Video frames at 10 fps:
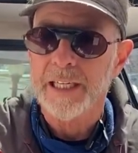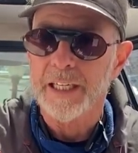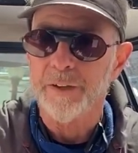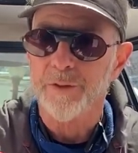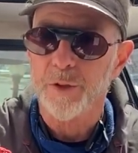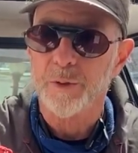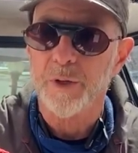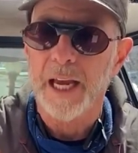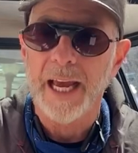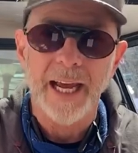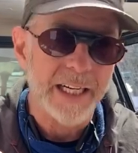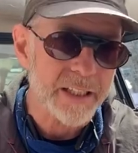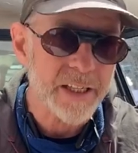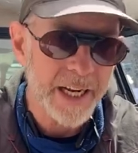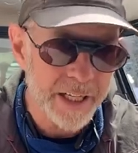give you
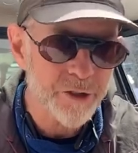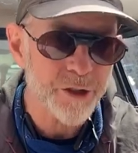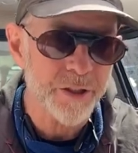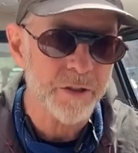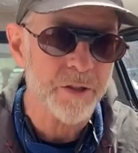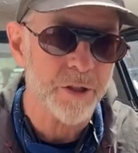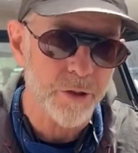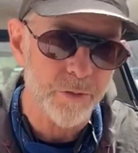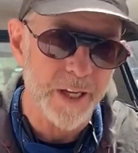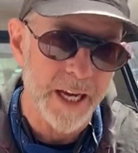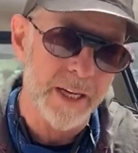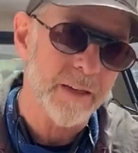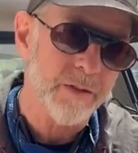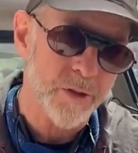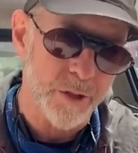added tension to do
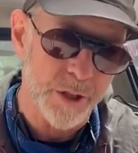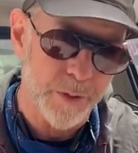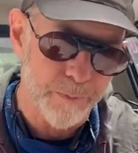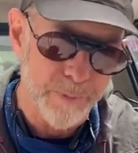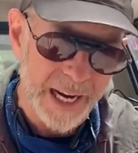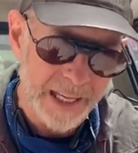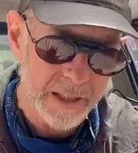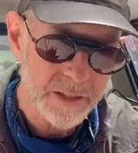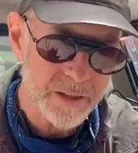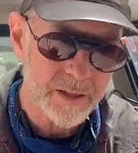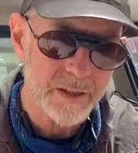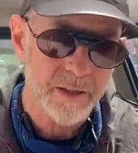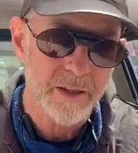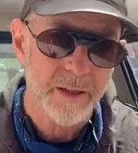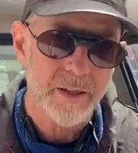that so that you're balanced
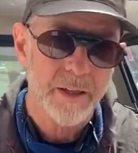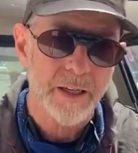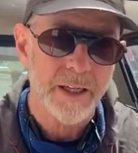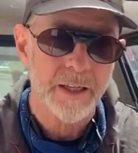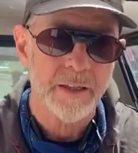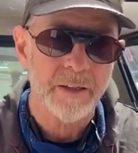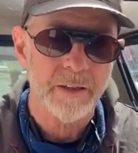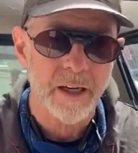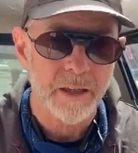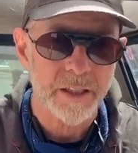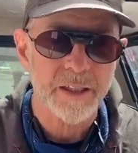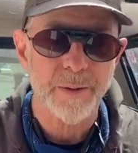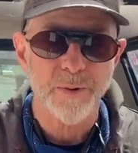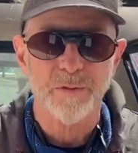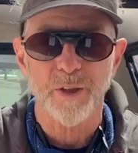and not going to
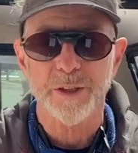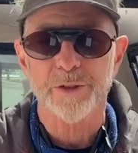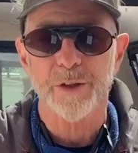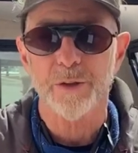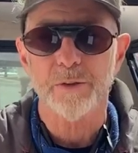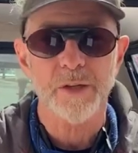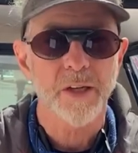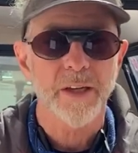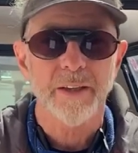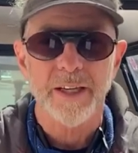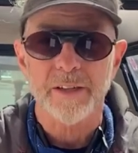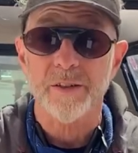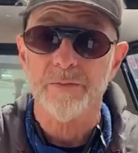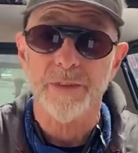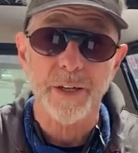tip over on your toes, that's
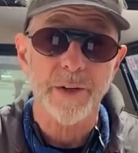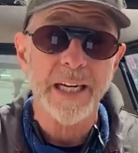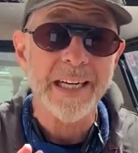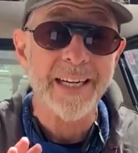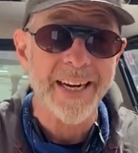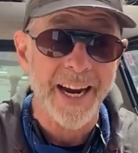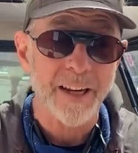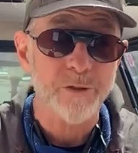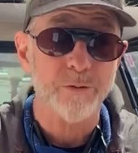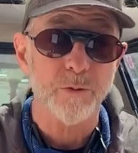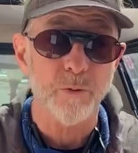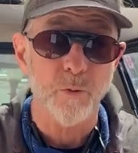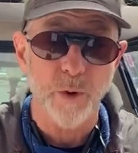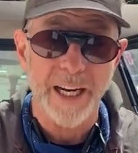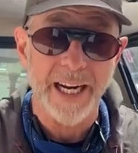a very natural
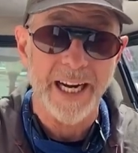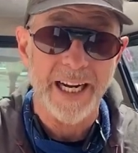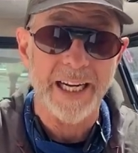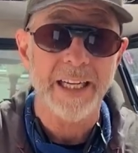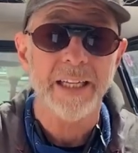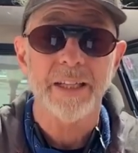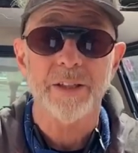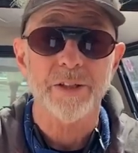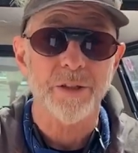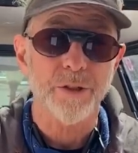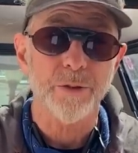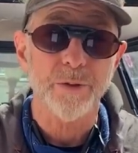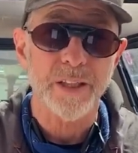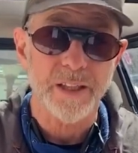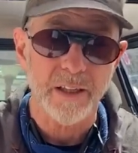way to do
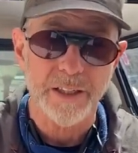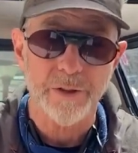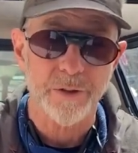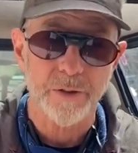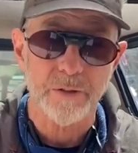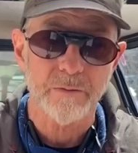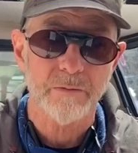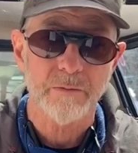the tele turn,